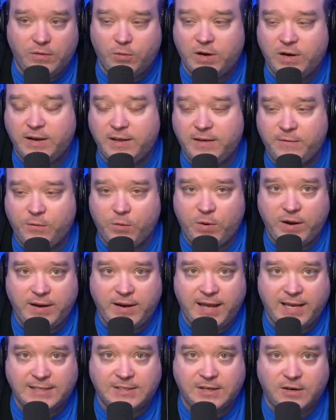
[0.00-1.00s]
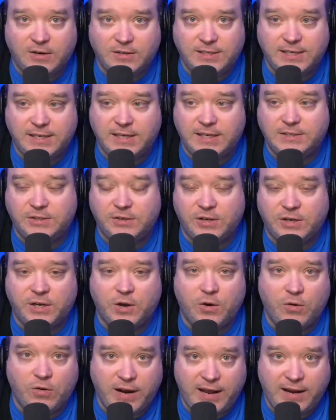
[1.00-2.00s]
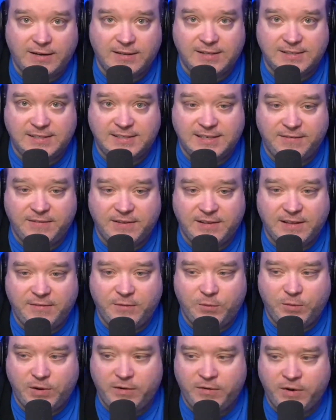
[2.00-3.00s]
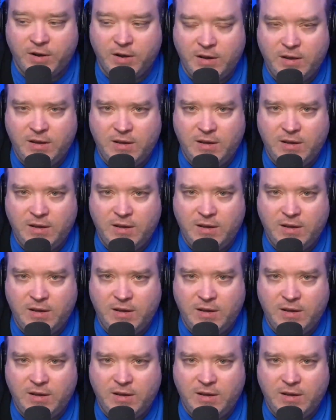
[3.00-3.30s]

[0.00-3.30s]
We're going to give away NASCAR tickets. You're going to go down to the 7-Eleven, whatever."